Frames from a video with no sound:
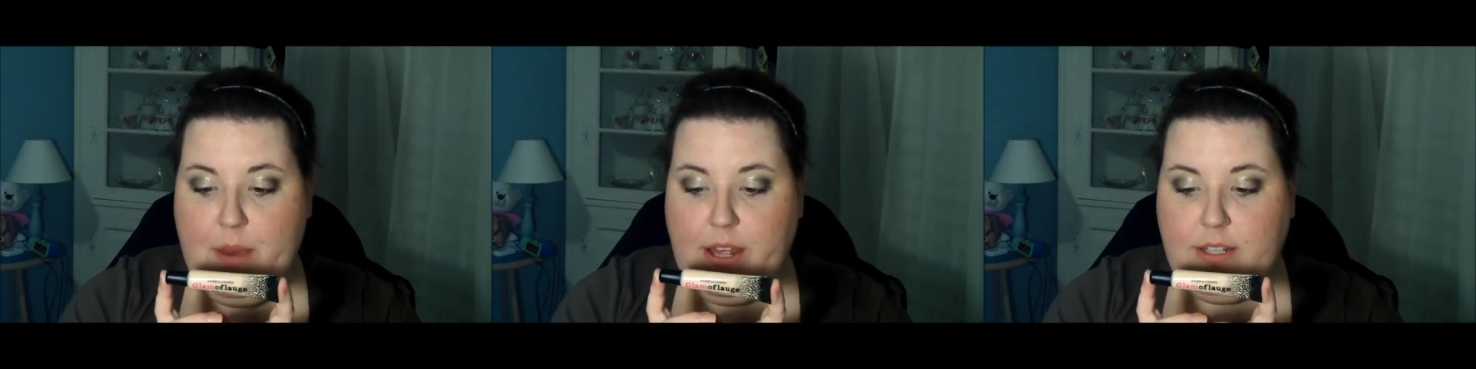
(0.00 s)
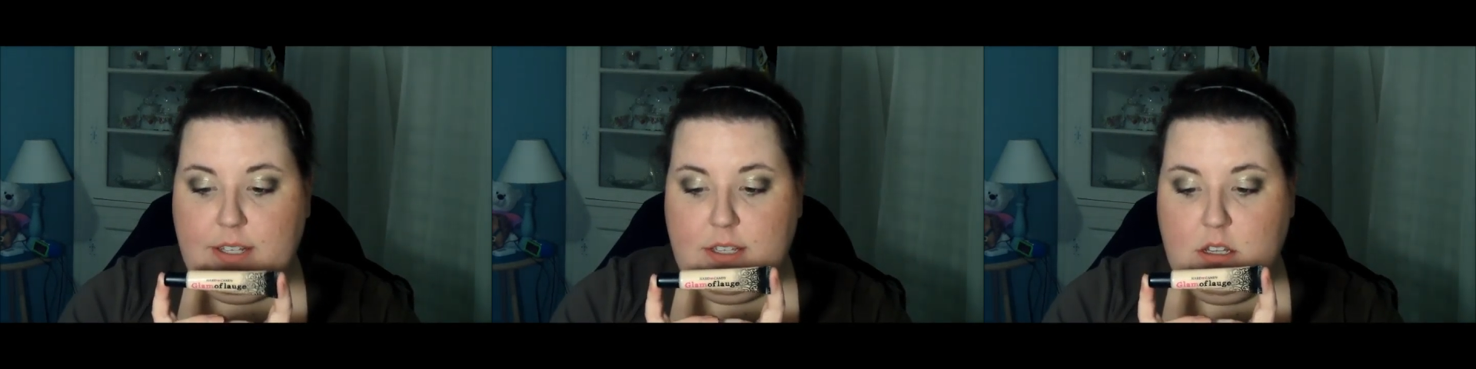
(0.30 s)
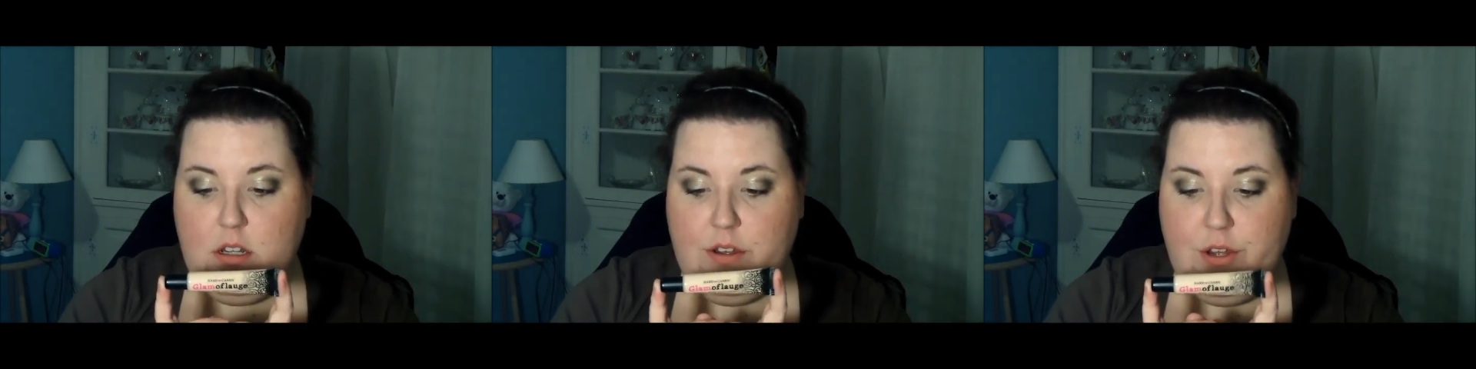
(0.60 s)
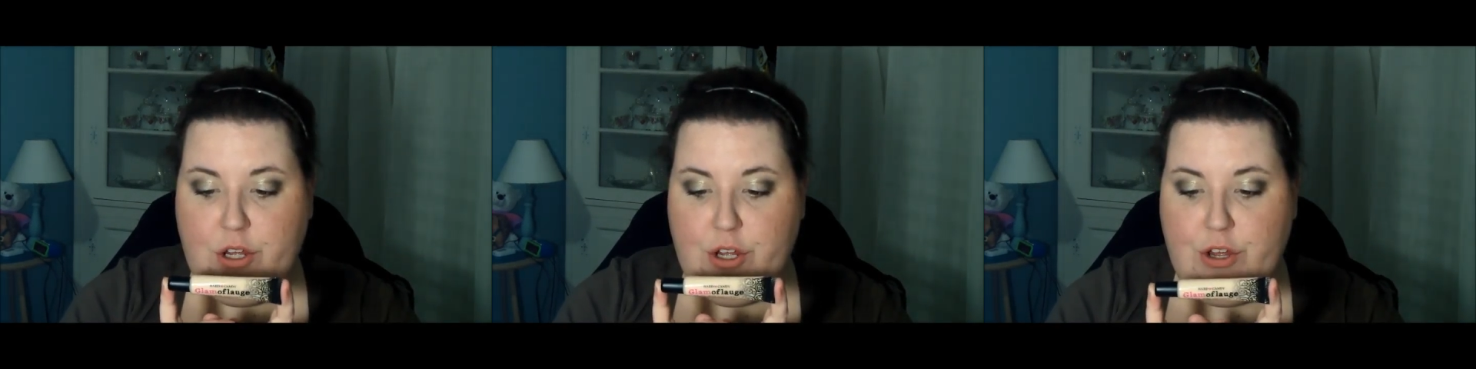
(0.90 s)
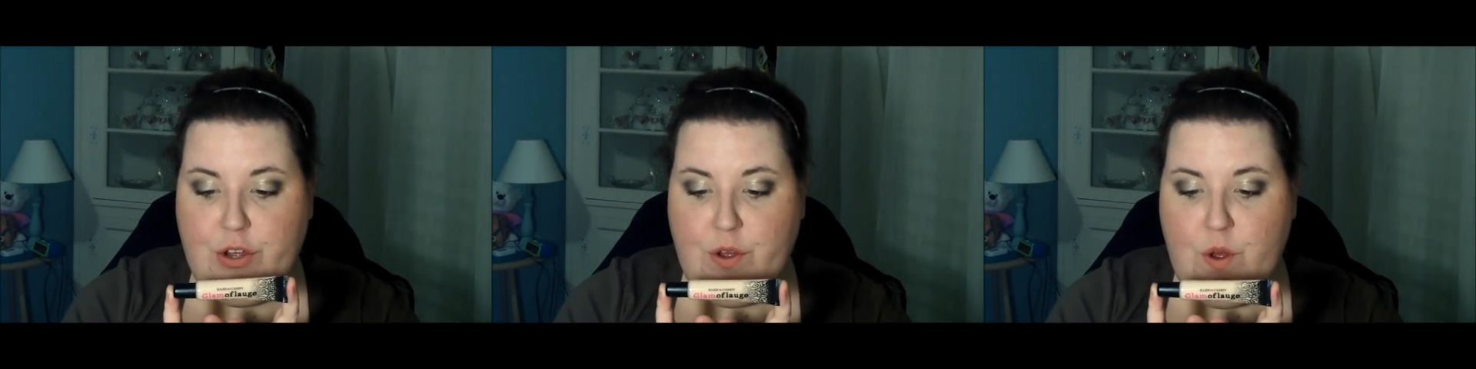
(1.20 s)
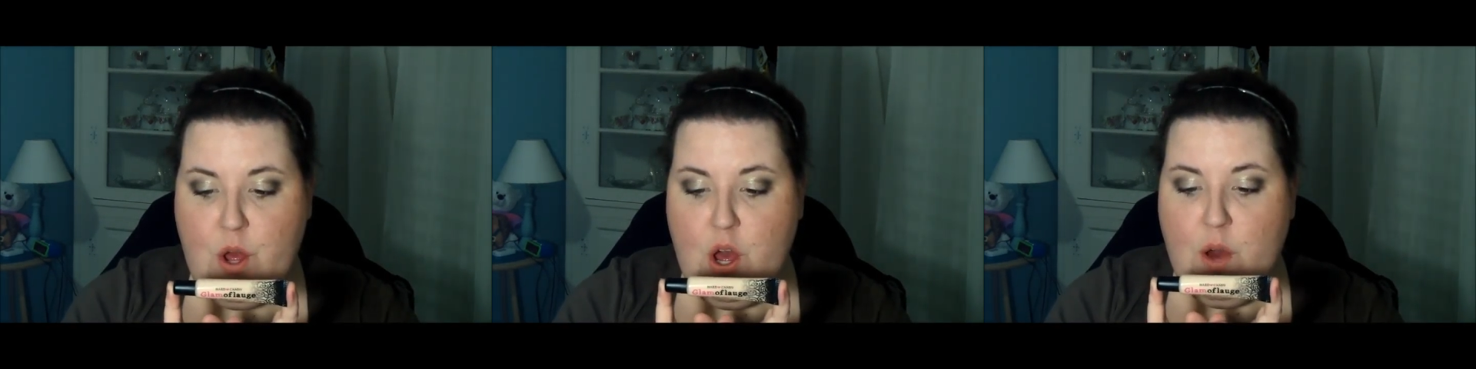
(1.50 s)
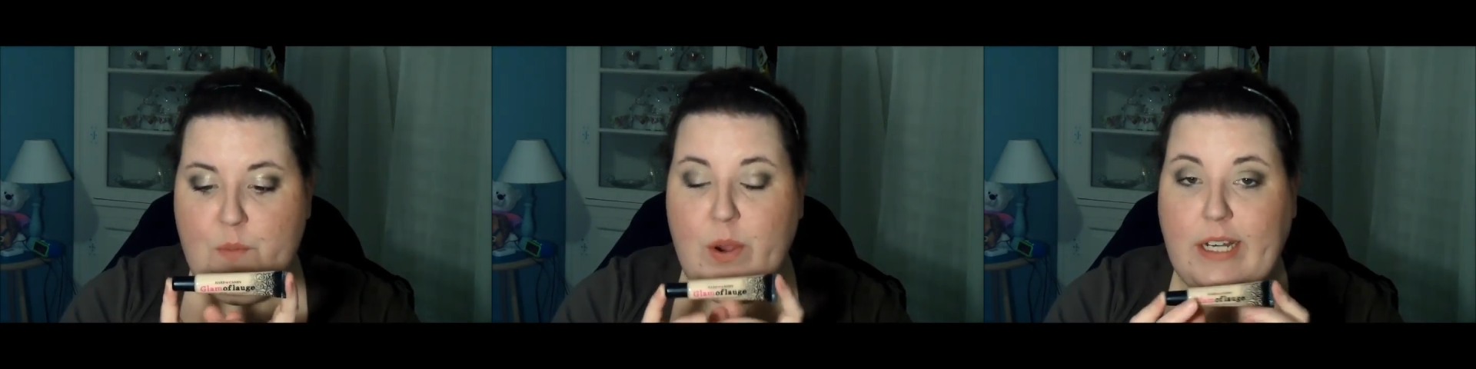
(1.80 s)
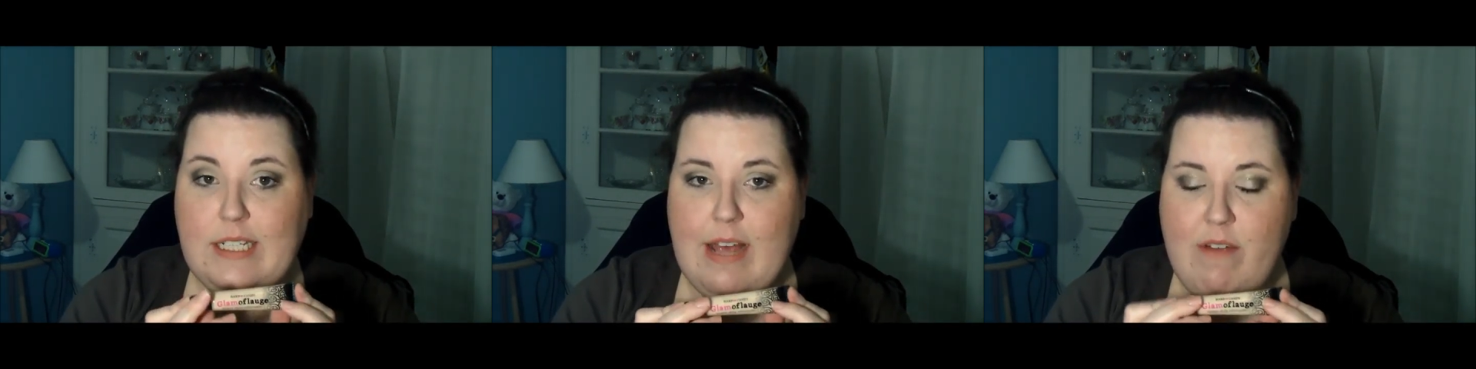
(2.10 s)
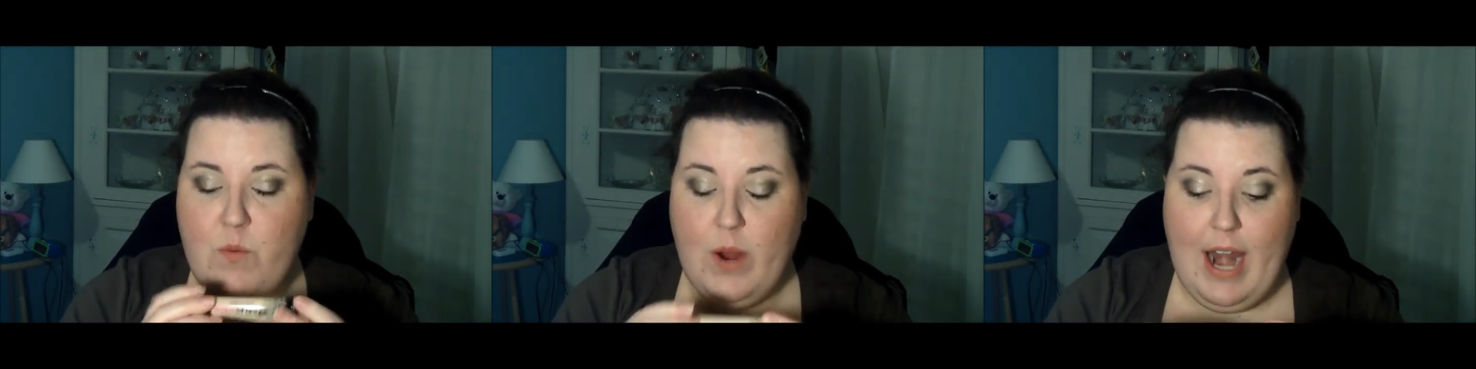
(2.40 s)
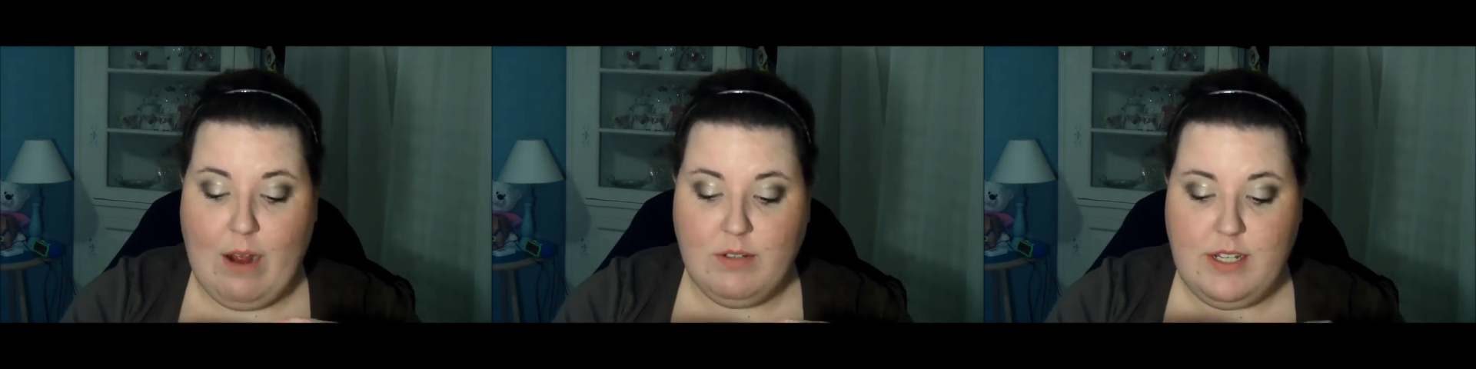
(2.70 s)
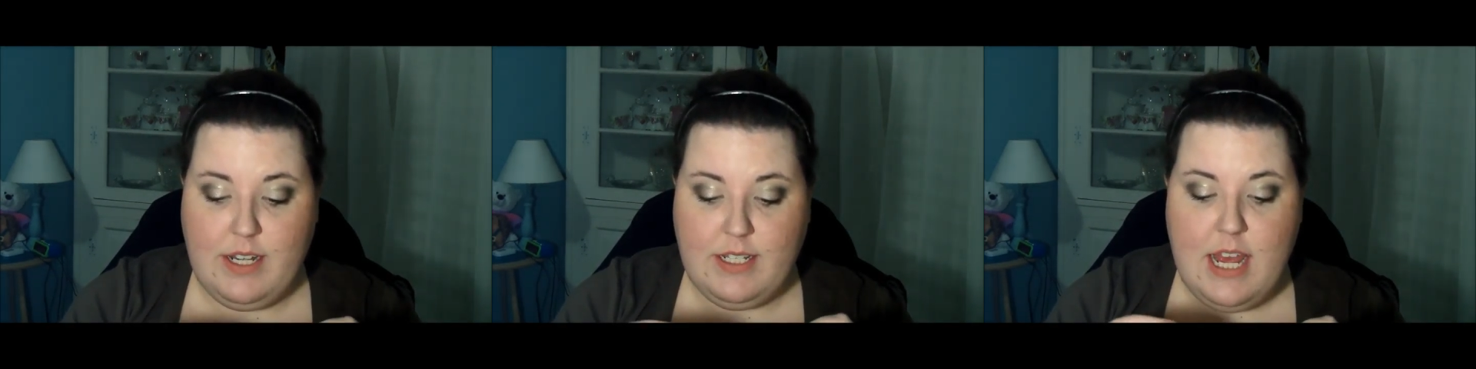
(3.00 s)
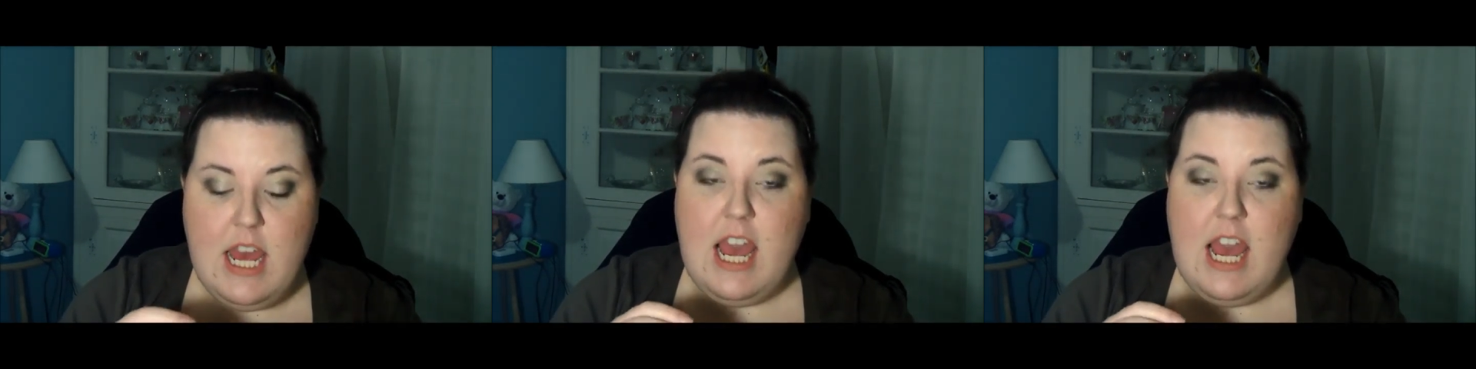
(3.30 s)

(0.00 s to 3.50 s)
It's 0.71 ounces,